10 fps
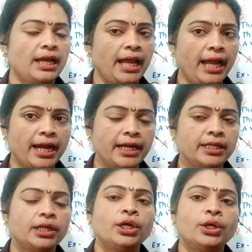had,
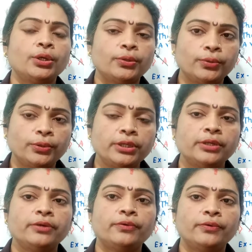would,
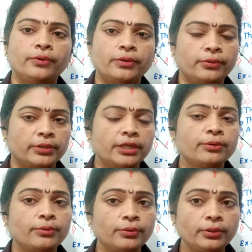okay,
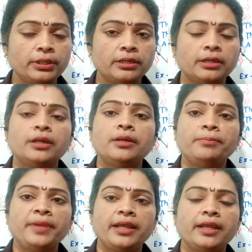could,
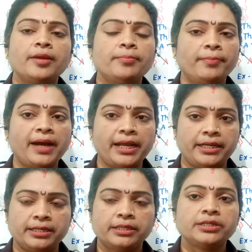may, might,
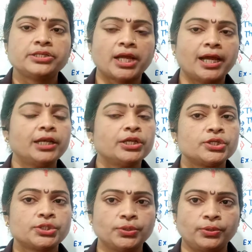shall,
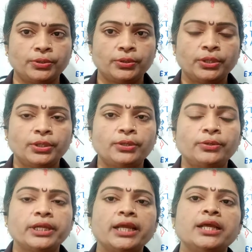should.
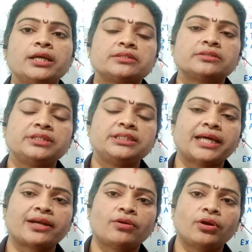Okay, so these
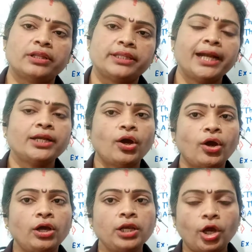are called that
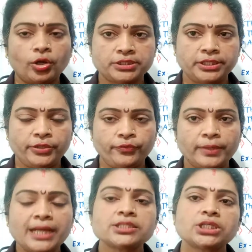all auxiliary
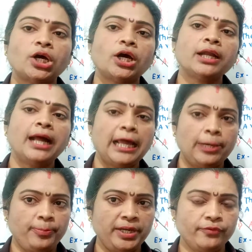verbs or
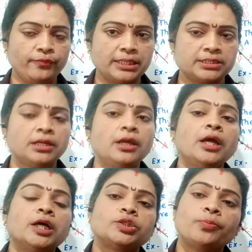helping words.
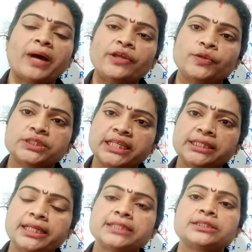So by
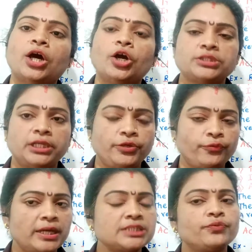using these auxiliary
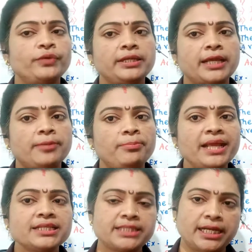verbs we can
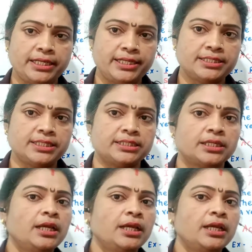make sentences.